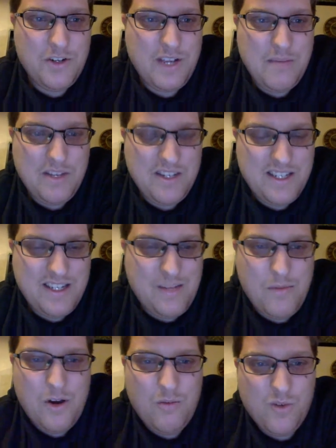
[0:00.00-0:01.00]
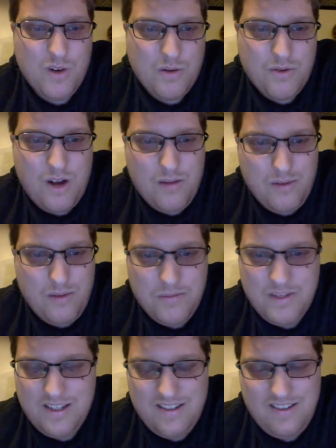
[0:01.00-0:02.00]
time on some homework
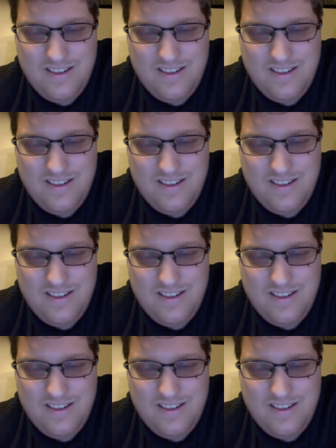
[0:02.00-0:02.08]
problems.